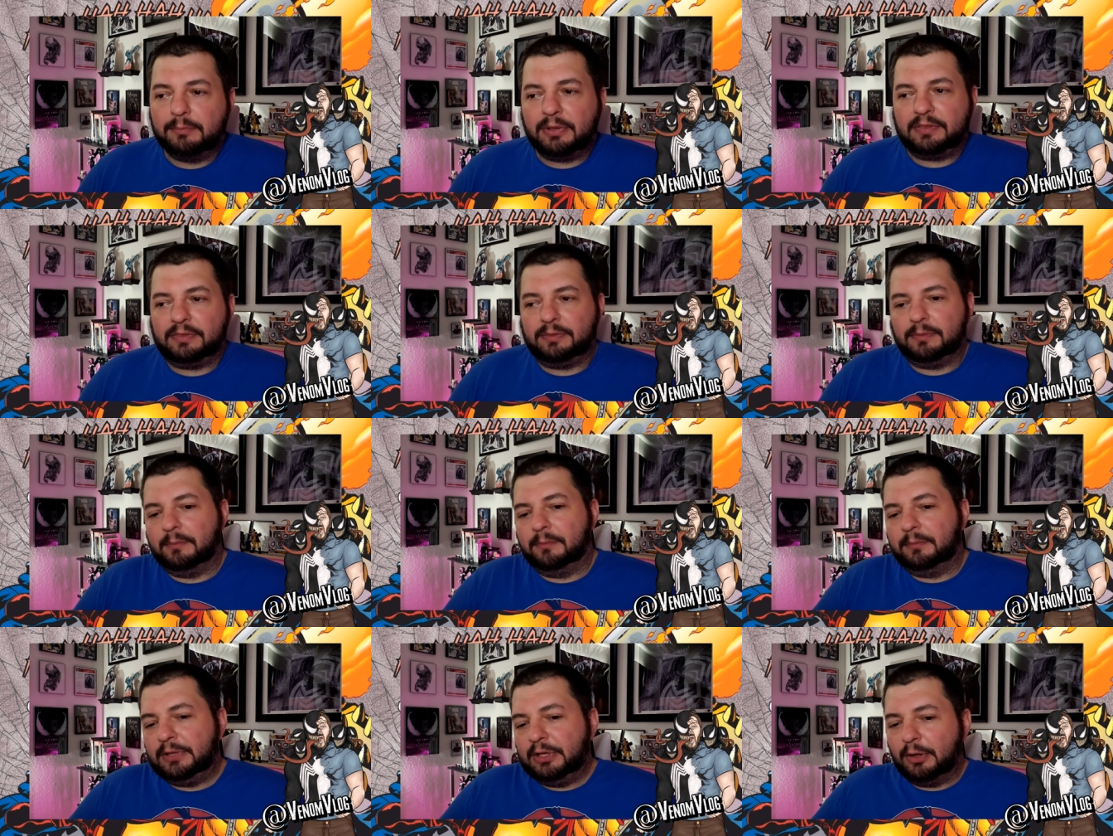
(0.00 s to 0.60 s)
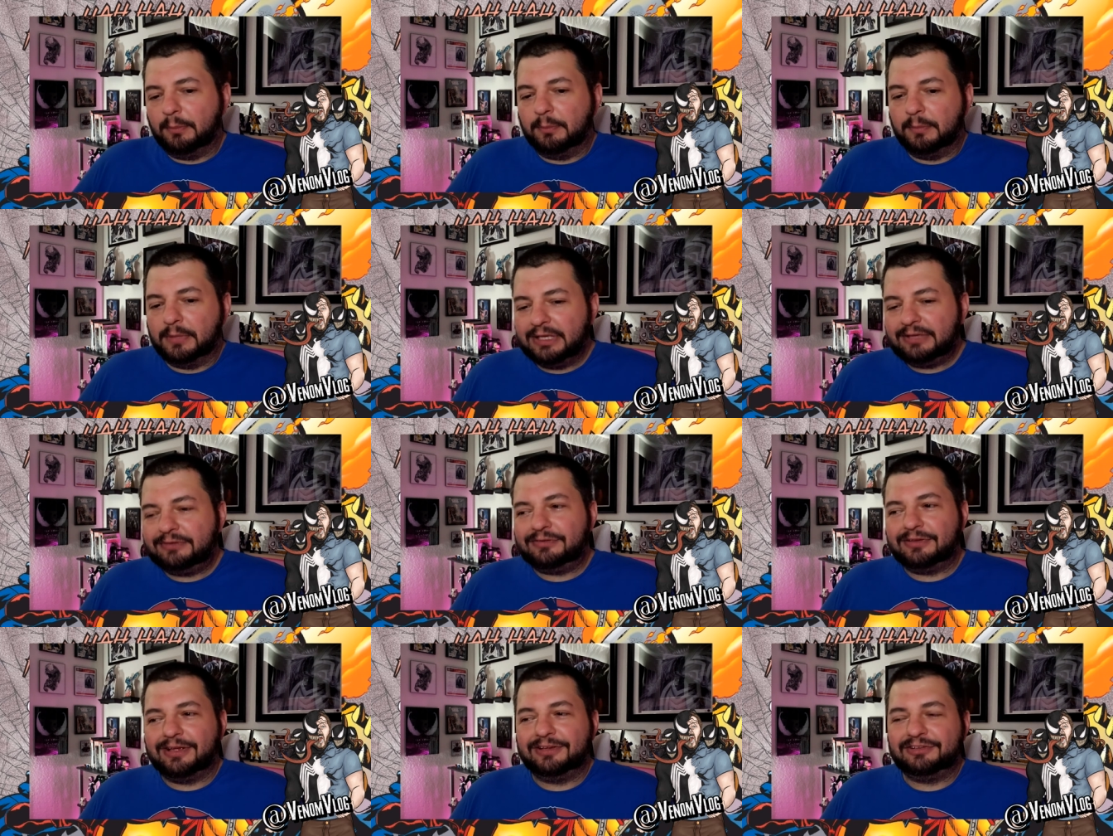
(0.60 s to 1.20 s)
But you know,
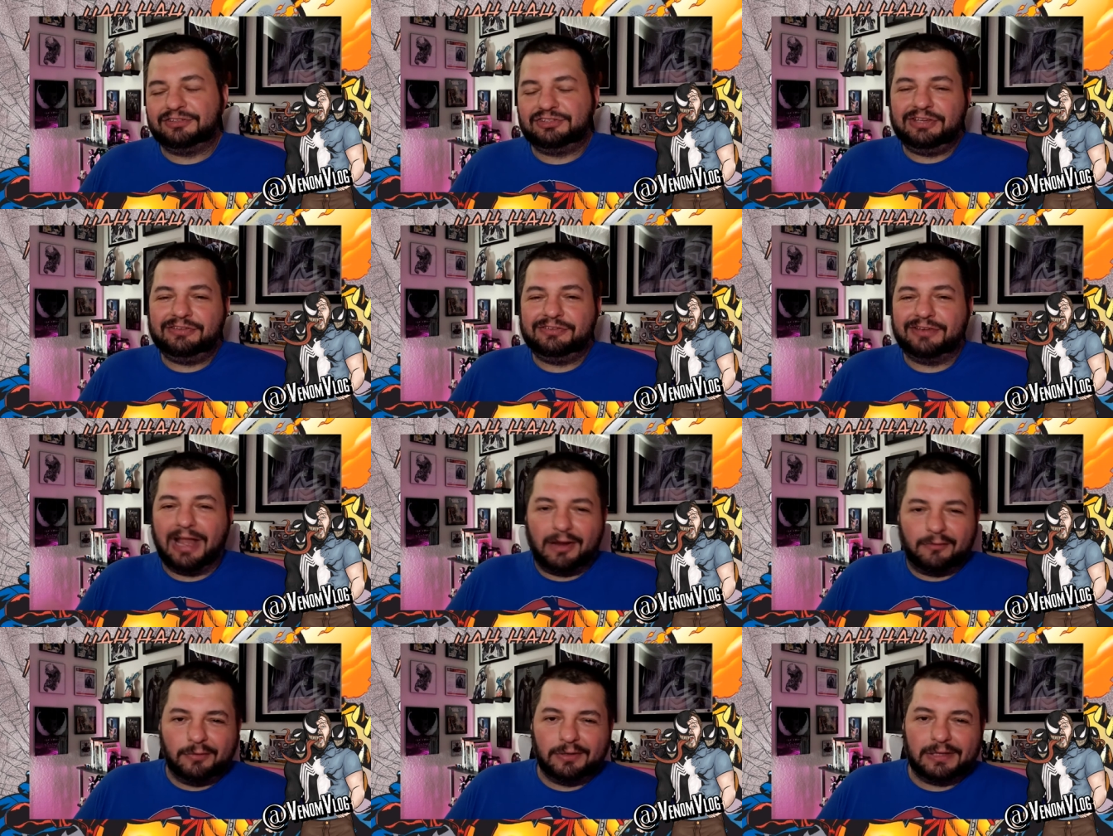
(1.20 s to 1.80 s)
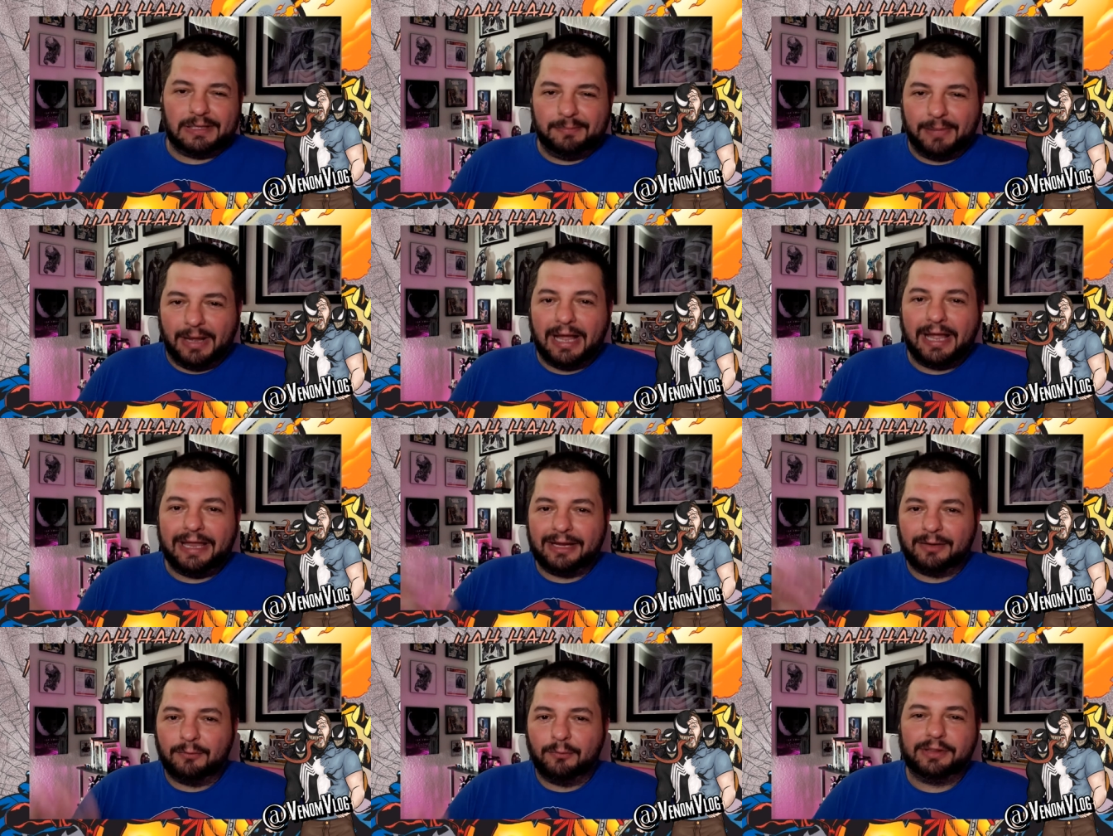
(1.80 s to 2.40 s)
Melissa, she's not really
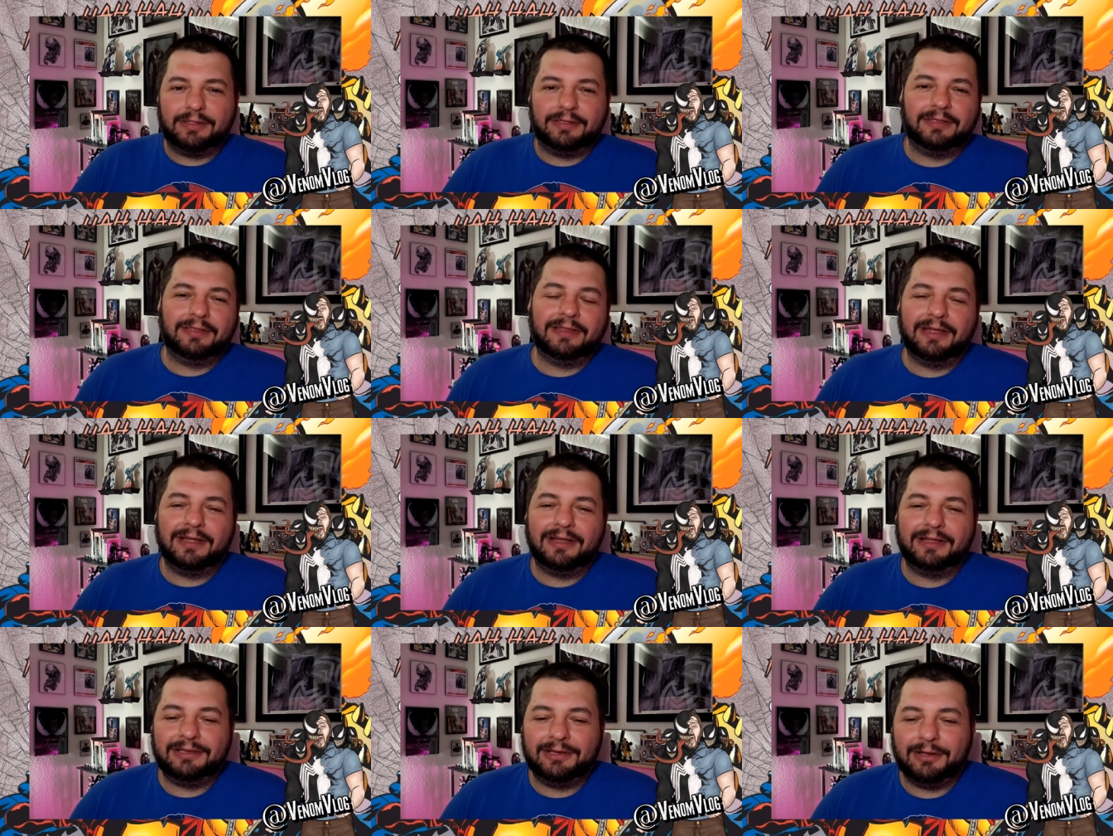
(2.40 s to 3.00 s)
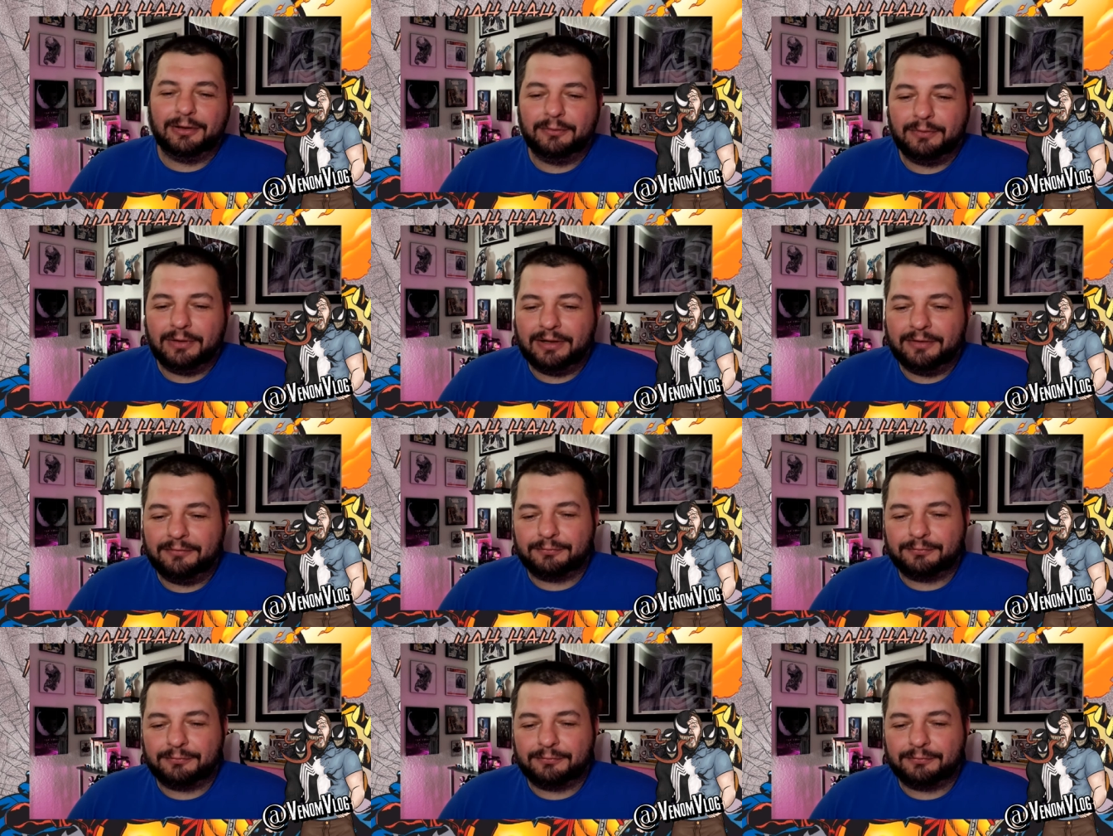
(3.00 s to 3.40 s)
buying what the you know uh,